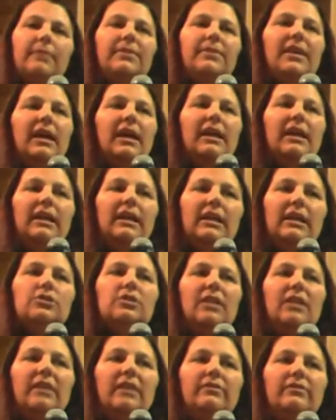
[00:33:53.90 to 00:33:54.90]
thing at each
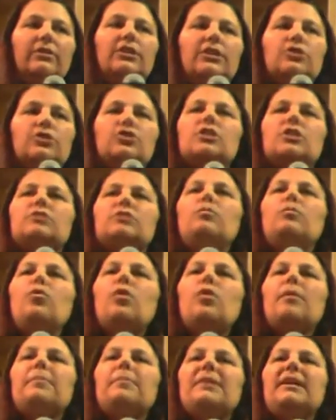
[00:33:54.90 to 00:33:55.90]
level. There's just
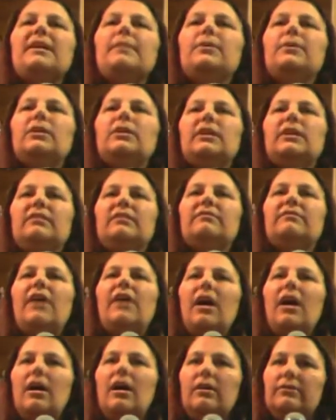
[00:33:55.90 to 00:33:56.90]
more people
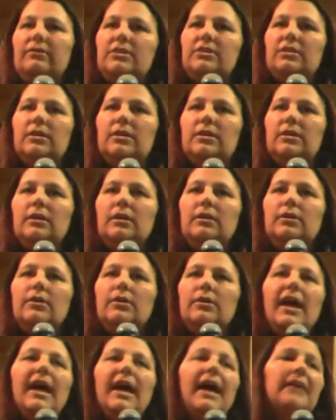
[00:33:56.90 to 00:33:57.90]
involved.
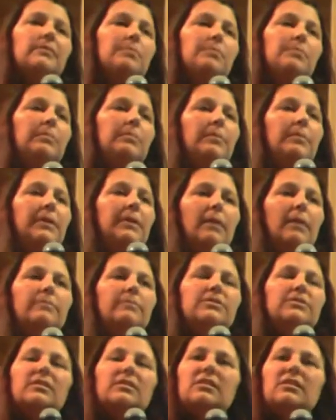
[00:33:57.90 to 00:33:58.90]
Okay, as people become
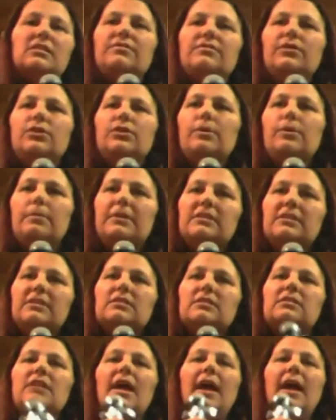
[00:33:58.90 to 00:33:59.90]
successful in your
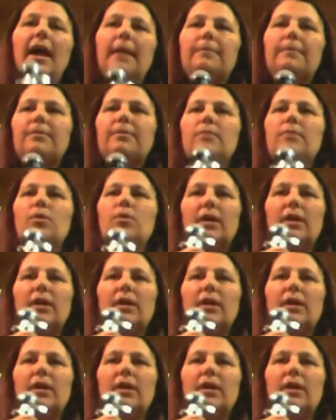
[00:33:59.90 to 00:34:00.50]
business and promote